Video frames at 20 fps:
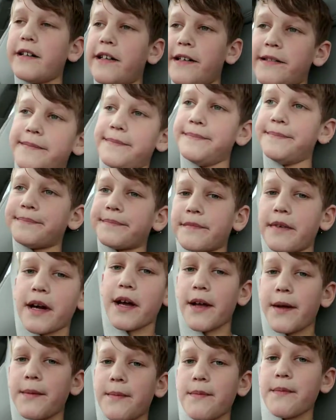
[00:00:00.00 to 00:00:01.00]
um,
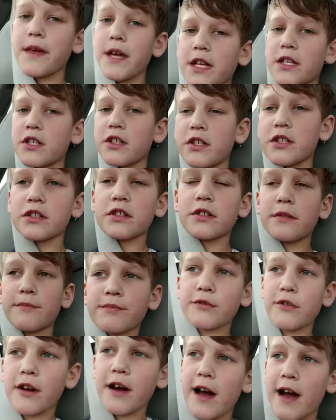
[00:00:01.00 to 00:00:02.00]
but make sure to
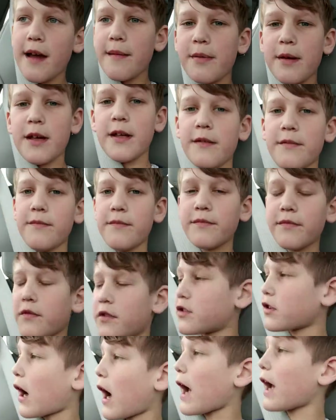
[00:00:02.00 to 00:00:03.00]
subscribe and
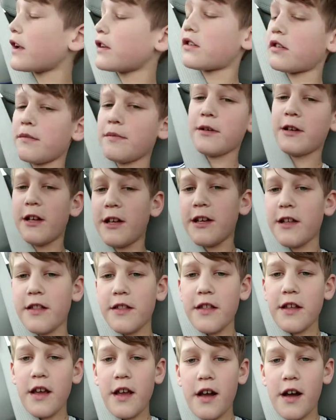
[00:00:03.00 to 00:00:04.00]
try to
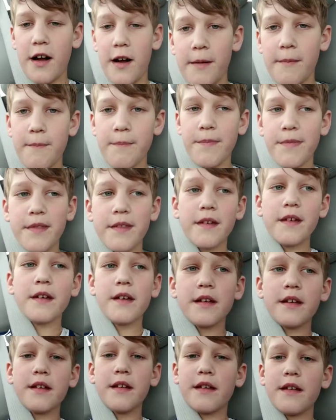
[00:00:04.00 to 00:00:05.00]
be the um,
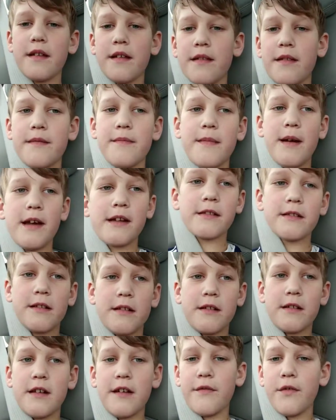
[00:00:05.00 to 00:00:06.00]
to make
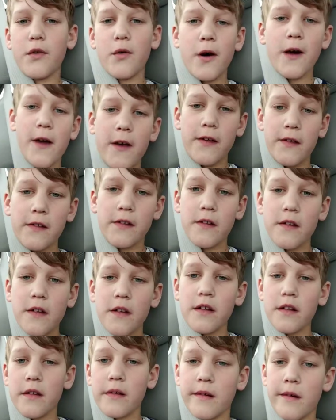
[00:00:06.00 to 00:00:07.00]
the giveaway.
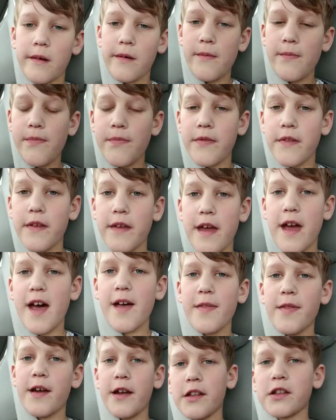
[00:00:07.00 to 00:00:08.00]
So
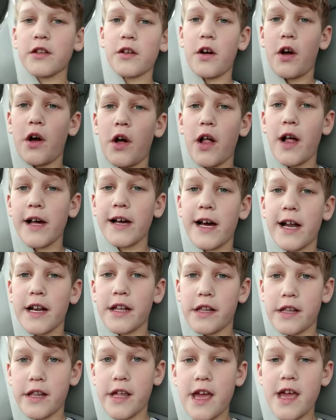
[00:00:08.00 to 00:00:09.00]
yeah, that's all I
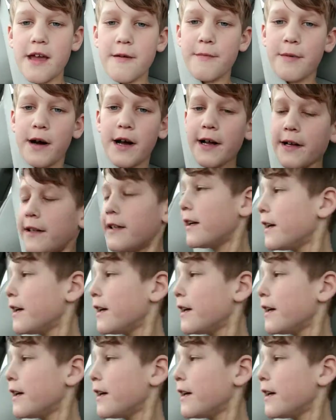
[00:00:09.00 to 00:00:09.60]
gotta say. But